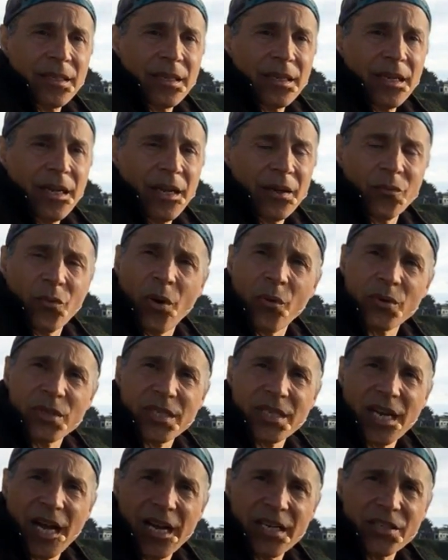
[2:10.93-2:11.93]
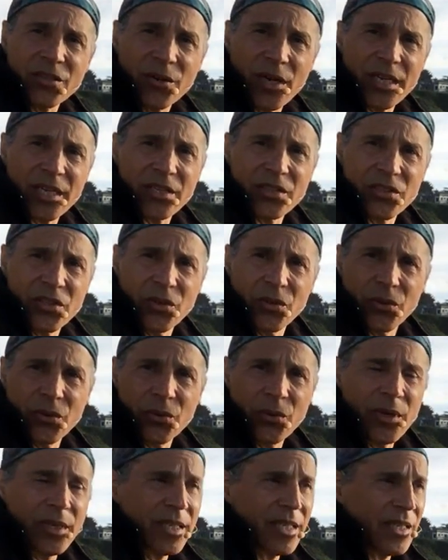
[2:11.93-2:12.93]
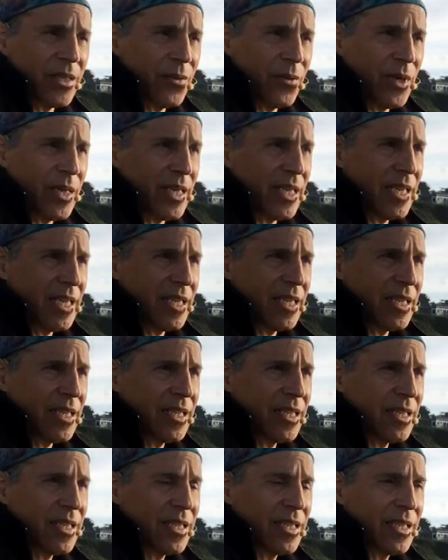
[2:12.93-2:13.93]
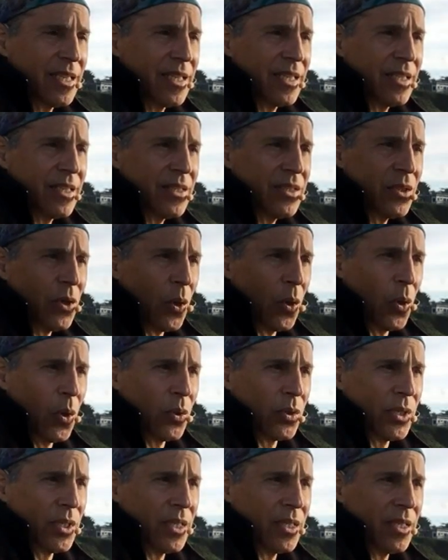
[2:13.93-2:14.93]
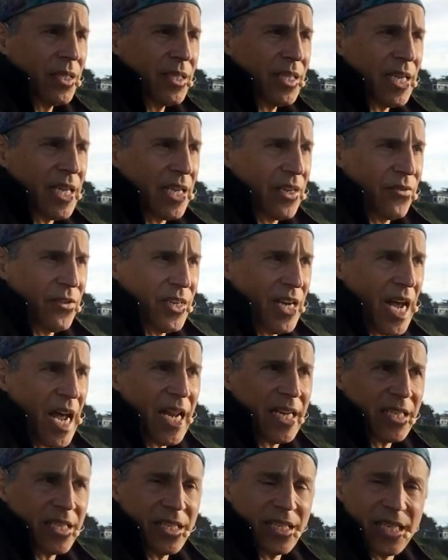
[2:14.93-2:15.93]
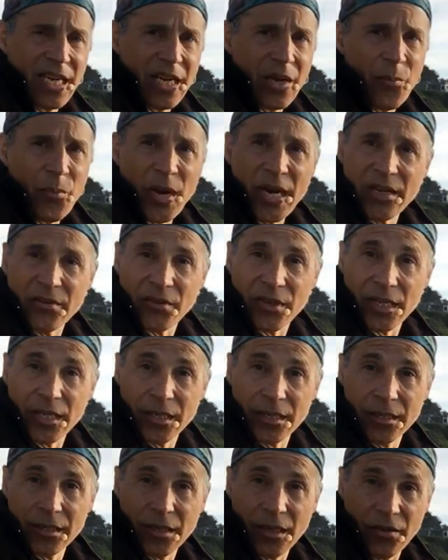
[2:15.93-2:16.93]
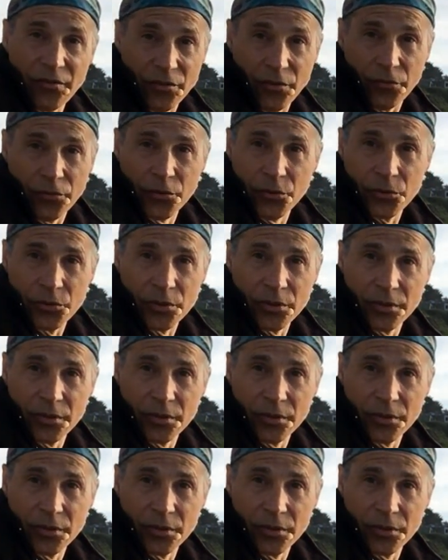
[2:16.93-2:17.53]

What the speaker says: And what was God trying to do when he told Eve not to take a bite of the fruit?